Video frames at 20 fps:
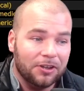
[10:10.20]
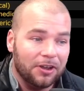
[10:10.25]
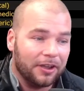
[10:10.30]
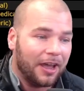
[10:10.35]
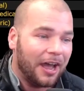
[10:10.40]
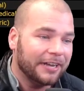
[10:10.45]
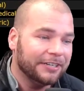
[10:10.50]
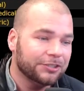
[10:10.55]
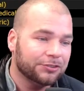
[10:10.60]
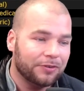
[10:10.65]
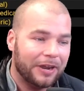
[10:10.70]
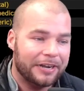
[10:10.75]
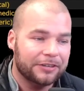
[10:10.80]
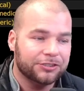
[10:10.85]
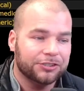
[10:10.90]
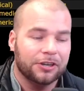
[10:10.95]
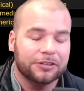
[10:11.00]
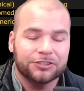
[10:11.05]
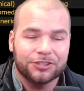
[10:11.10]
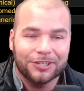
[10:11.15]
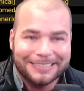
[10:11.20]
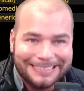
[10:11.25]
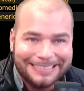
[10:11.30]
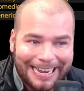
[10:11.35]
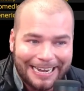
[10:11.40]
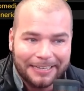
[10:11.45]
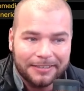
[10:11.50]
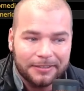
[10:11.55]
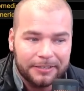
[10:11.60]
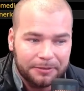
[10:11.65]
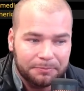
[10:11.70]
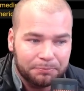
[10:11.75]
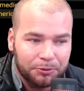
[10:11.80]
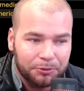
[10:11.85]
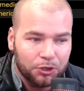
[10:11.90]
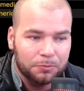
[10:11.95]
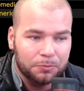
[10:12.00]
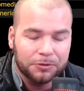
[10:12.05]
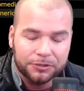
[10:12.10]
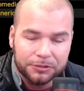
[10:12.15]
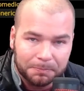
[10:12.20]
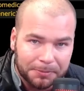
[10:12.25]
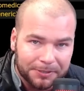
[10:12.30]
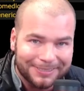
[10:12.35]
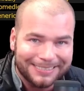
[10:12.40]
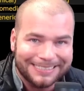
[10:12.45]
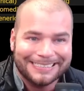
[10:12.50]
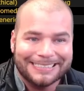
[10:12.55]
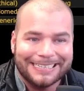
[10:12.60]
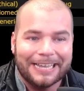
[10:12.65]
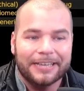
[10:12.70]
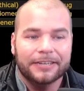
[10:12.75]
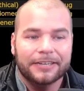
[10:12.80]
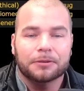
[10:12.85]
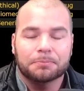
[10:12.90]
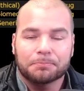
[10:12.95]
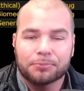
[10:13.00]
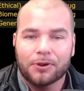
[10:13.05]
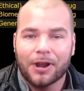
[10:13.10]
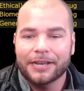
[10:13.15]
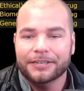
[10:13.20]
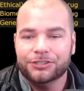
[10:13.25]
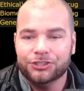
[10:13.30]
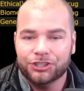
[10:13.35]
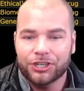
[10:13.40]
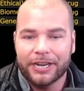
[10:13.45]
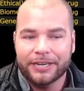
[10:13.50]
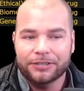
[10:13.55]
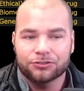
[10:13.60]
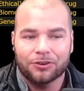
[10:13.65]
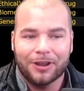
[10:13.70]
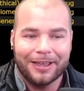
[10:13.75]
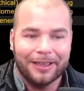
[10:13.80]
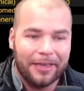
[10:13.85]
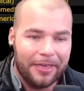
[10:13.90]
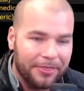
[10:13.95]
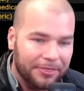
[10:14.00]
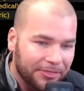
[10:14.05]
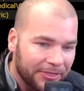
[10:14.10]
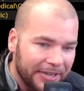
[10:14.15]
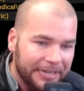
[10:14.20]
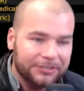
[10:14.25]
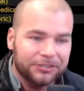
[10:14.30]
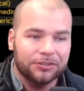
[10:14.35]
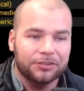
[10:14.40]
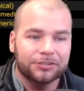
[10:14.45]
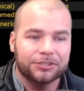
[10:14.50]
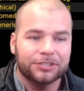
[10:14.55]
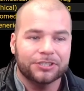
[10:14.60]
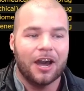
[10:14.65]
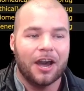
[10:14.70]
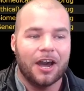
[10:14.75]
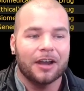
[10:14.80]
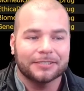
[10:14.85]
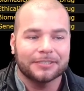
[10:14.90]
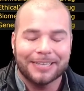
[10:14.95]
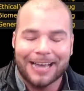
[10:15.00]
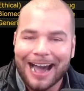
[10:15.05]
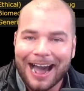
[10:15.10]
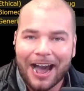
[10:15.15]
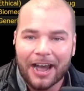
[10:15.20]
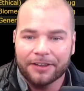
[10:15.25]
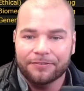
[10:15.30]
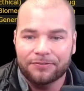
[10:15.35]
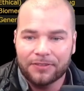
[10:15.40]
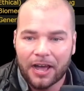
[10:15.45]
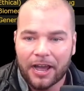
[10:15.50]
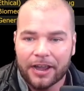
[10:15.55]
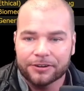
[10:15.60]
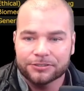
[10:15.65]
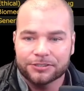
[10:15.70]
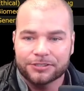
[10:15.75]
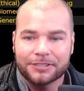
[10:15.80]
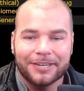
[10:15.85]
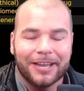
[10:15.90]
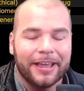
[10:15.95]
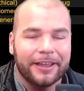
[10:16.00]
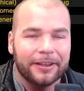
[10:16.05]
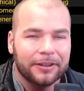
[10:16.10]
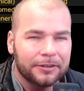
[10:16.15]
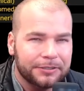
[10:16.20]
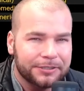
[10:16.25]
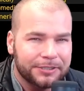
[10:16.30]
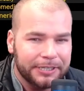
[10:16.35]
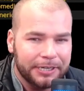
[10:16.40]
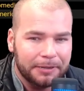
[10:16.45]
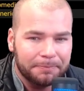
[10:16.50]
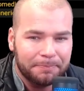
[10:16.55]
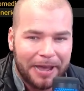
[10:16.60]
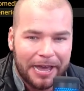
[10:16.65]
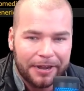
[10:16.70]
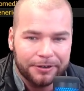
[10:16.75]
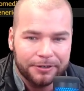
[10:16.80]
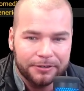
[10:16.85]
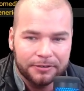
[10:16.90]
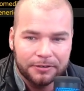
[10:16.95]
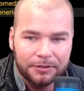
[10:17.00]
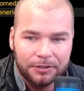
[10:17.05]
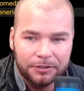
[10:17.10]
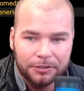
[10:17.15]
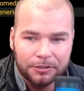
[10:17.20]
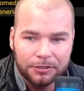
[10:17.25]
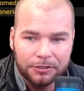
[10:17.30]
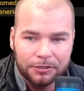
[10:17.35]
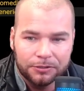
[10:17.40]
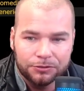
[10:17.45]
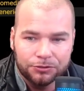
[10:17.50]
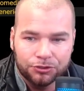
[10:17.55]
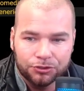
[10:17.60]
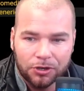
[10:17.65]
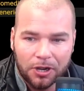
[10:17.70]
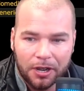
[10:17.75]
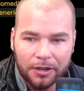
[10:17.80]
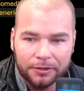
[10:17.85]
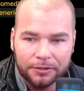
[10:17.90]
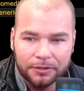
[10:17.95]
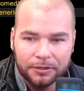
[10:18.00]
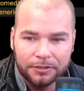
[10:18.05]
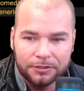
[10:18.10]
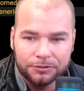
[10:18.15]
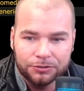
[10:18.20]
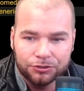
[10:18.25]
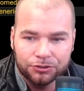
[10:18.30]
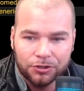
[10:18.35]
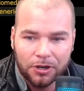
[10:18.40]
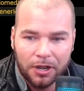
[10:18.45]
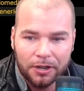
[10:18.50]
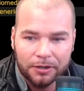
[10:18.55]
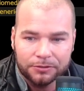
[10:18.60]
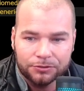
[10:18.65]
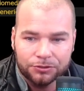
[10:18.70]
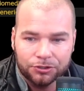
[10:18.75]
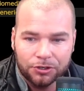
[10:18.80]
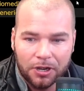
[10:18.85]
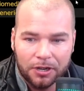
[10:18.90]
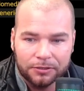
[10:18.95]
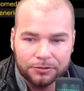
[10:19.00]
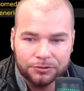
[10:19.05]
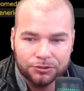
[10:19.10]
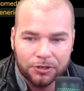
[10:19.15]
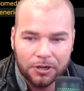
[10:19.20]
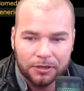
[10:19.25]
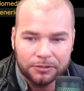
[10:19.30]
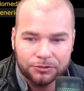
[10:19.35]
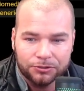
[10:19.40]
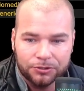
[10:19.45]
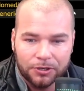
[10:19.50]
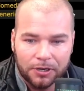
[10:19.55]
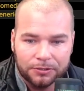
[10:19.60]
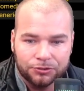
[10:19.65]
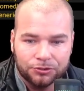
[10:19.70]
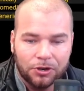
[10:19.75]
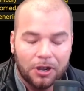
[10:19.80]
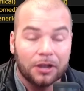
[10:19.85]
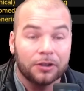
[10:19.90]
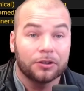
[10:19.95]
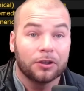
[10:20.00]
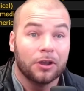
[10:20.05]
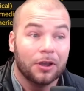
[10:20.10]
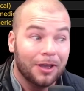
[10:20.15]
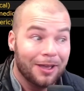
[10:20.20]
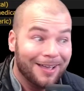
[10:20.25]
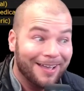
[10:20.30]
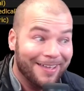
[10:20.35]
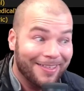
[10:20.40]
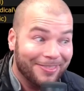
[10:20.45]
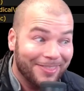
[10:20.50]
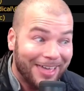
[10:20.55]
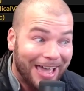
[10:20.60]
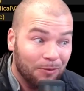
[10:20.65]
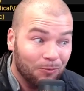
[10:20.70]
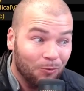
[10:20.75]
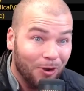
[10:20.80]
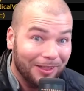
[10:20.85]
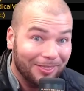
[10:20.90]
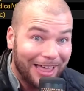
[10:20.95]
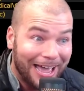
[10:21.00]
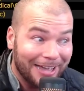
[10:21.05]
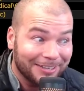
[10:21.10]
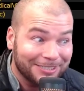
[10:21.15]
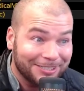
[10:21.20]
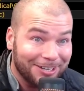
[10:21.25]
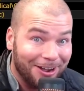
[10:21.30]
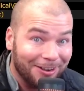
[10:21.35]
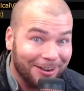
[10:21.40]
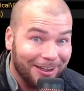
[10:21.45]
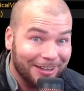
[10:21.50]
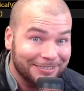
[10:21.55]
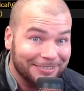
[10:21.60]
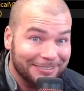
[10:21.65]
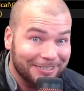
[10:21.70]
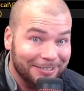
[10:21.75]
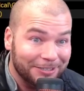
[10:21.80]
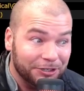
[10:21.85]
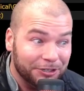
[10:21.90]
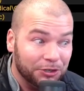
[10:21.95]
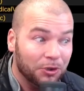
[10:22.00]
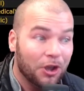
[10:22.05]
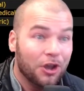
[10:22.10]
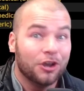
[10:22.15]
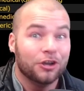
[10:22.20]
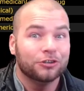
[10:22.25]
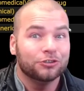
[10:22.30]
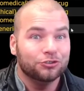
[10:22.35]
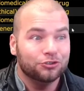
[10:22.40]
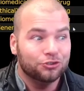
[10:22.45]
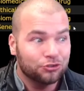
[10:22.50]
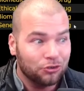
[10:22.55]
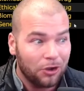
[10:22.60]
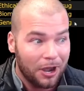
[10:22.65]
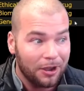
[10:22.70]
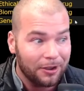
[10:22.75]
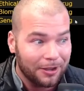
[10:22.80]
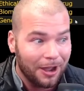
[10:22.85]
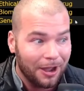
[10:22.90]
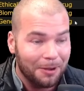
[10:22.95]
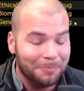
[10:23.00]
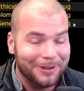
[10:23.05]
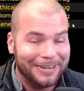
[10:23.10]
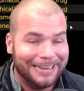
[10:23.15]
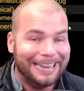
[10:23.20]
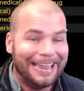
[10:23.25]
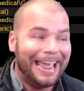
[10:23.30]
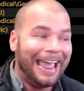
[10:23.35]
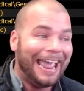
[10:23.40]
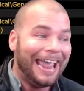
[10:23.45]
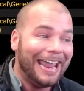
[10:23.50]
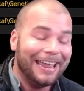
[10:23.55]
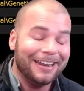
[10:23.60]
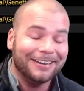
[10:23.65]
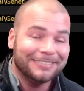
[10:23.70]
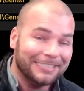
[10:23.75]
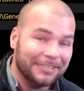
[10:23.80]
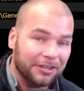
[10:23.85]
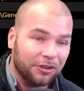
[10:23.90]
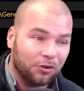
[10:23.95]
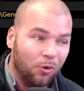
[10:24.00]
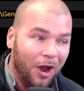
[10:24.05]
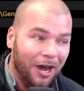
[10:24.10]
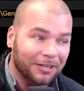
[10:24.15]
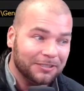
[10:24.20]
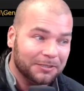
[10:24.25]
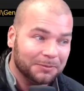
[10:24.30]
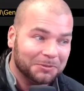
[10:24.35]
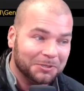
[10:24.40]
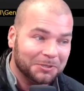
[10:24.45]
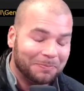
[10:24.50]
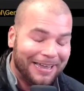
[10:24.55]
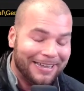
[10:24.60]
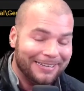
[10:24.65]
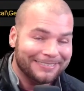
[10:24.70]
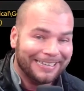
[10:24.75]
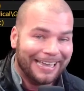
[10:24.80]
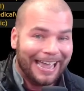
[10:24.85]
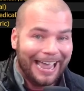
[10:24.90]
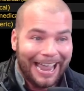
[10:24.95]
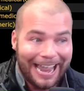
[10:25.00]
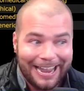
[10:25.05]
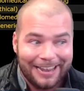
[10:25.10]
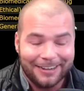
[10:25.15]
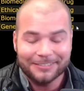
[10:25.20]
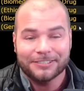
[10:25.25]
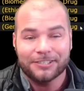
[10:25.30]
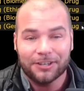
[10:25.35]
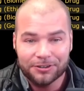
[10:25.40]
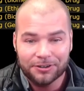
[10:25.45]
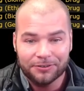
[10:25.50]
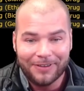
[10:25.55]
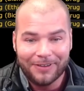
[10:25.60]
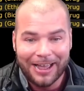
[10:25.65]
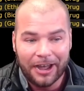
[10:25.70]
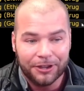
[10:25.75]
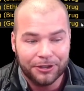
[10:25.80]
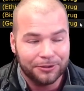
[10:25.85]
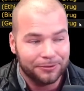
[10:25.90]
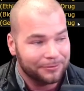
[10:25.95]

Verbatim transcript: I just ran a search. Daily boomers, percent price change, right? These are the stocks, the high flyers today. You see a pattern? Drug, drug, drug, drug, drug, drug. That what last stock I sent you? drug company, and it's in the quantum space, and it's undervalued.